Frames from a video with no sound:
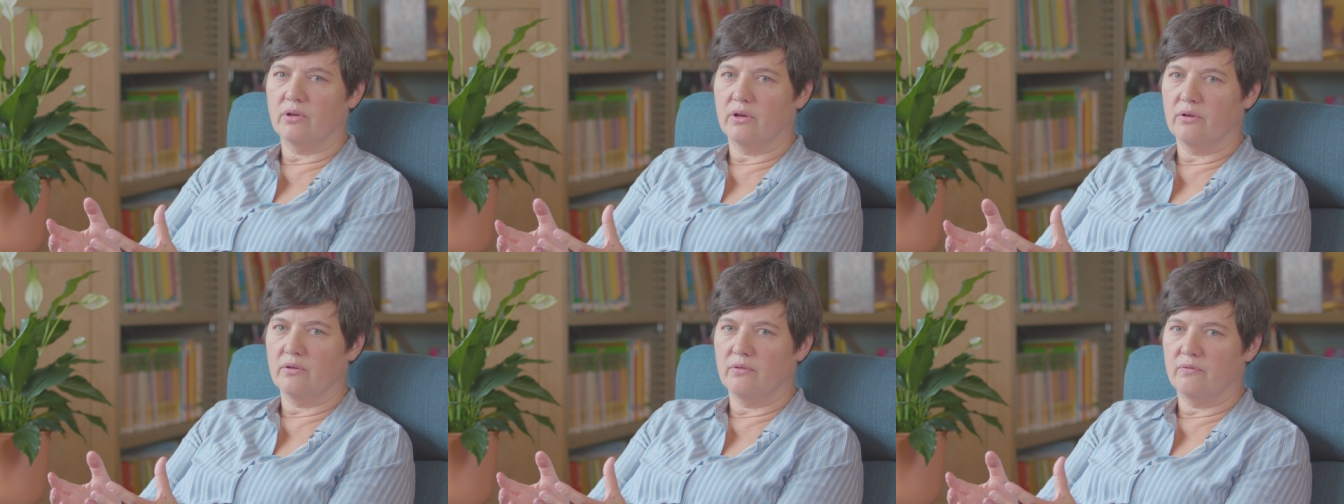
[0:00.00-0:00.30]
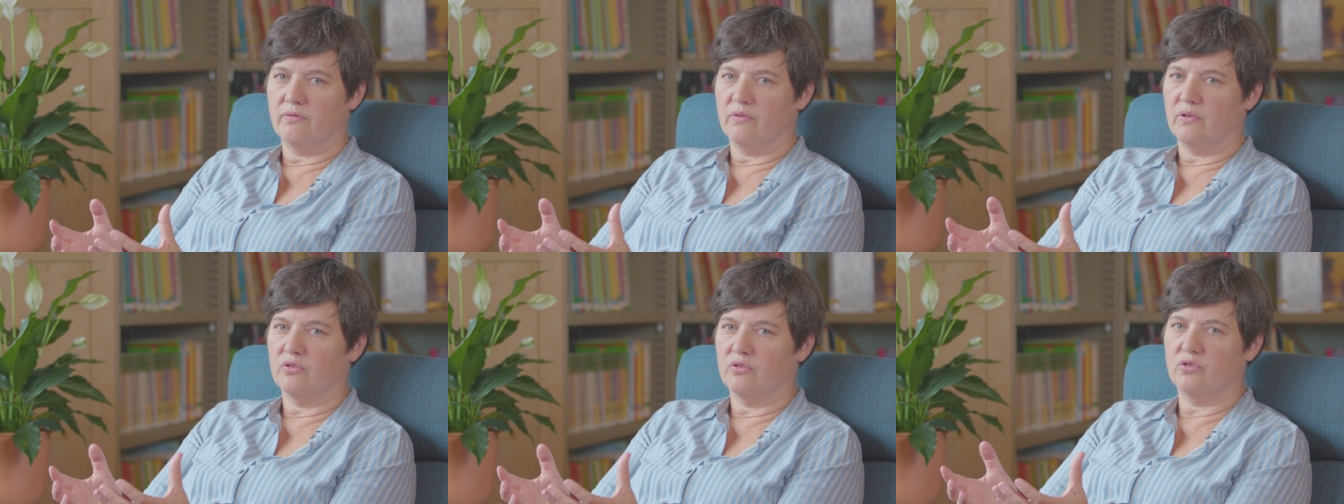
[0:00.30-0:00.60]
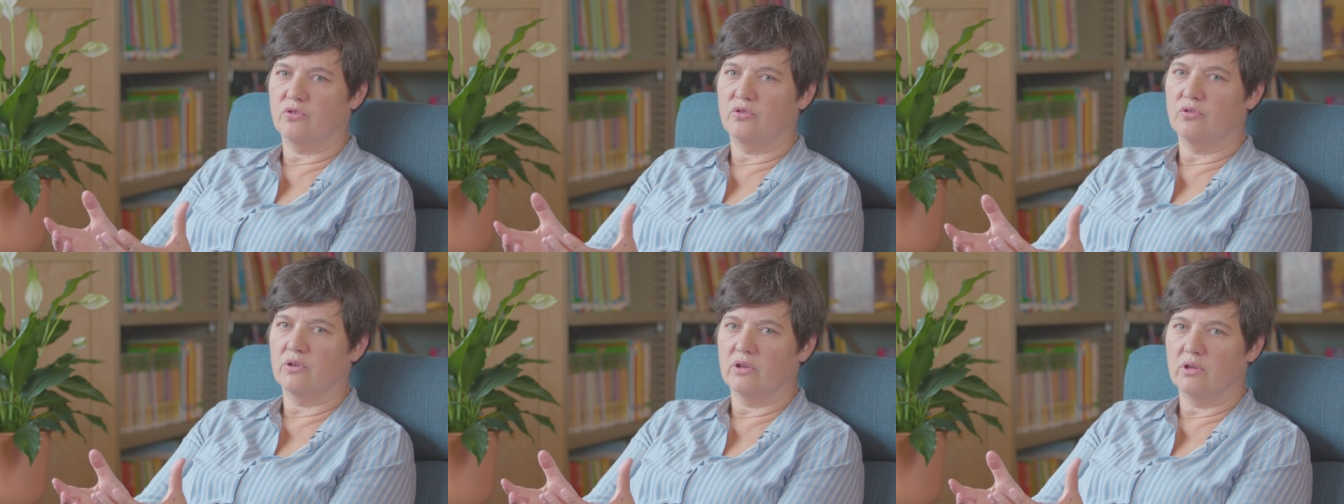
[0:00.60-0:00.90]
of a
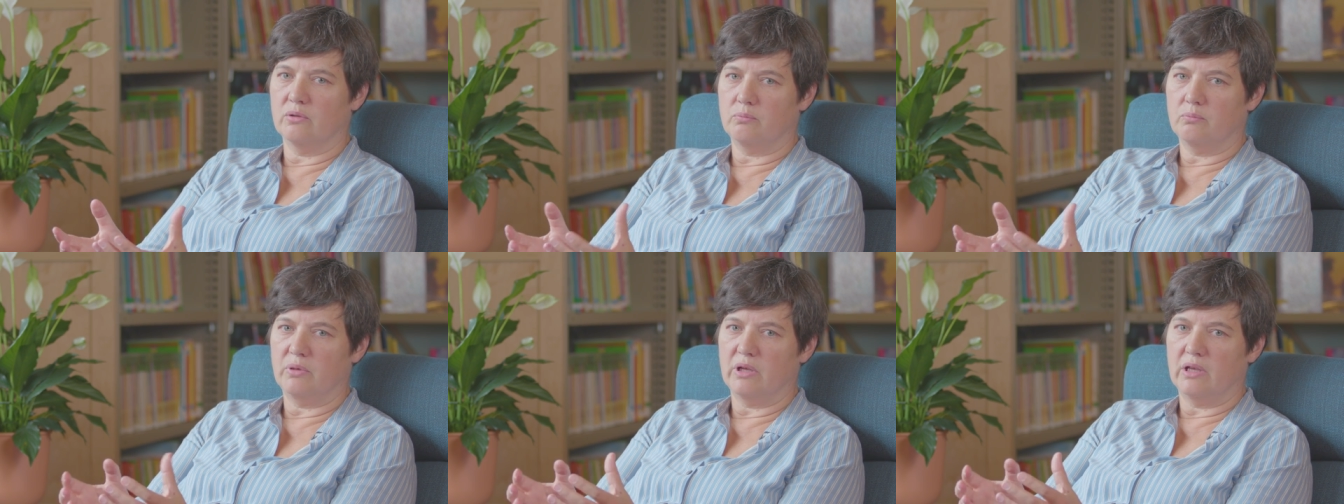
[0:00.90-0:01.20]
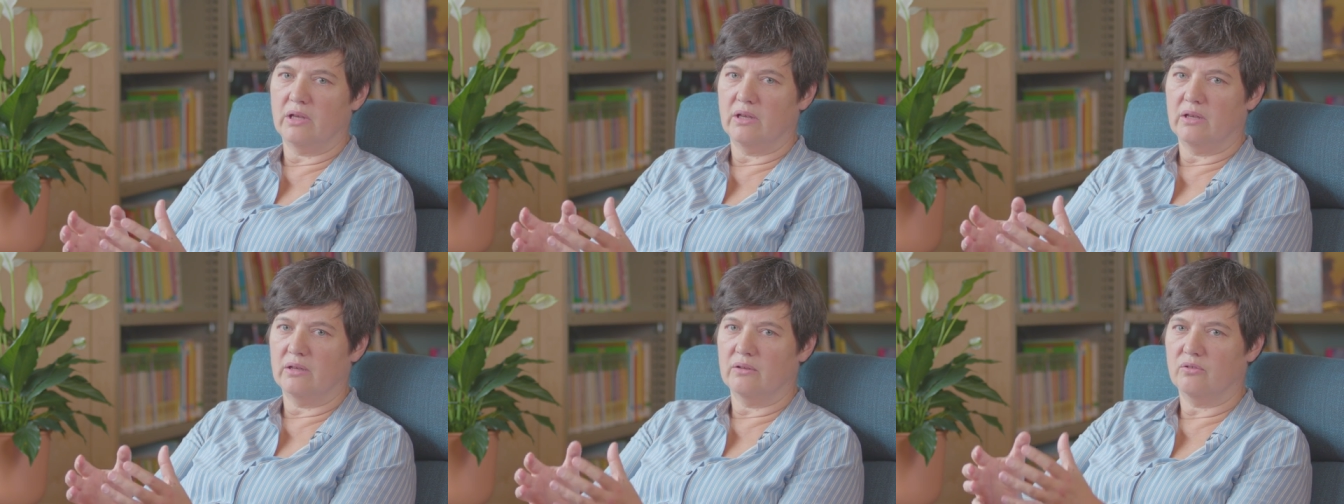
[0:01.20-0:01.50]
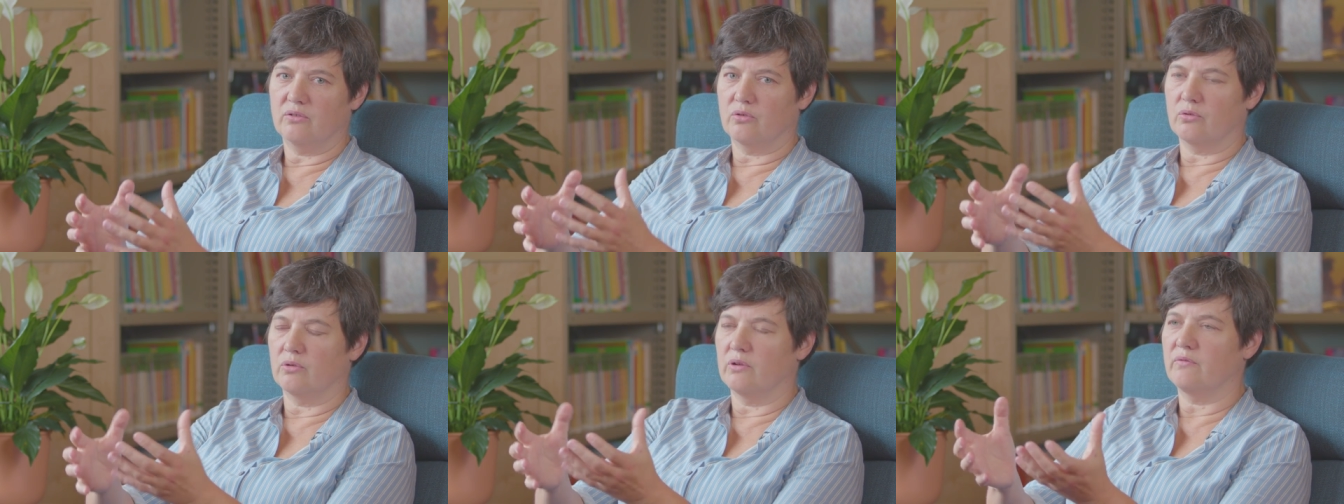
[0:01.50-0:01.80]
student being
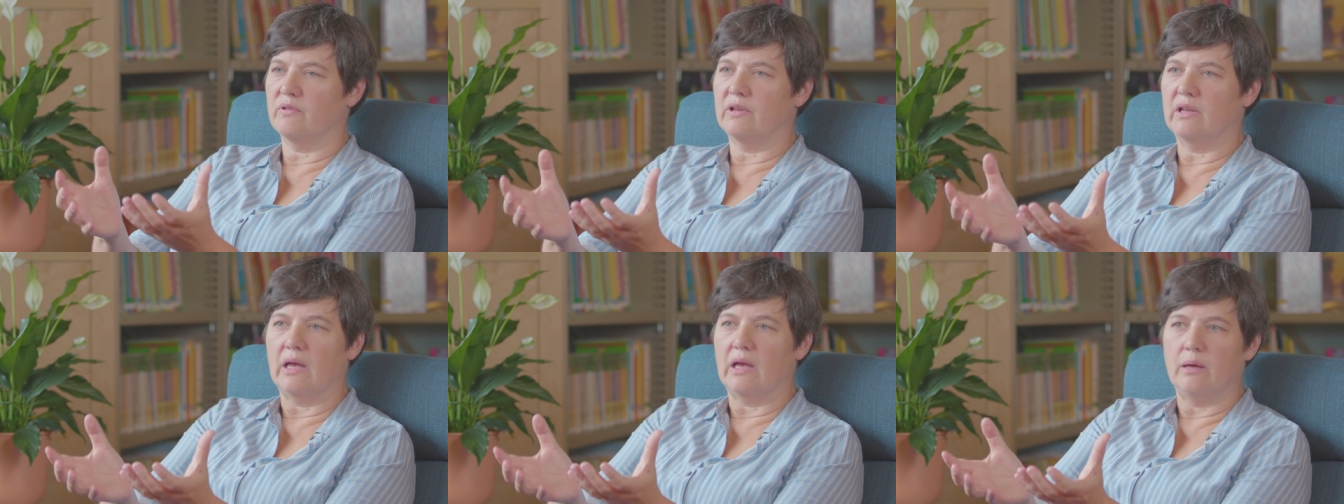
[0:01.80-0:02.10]
sort of an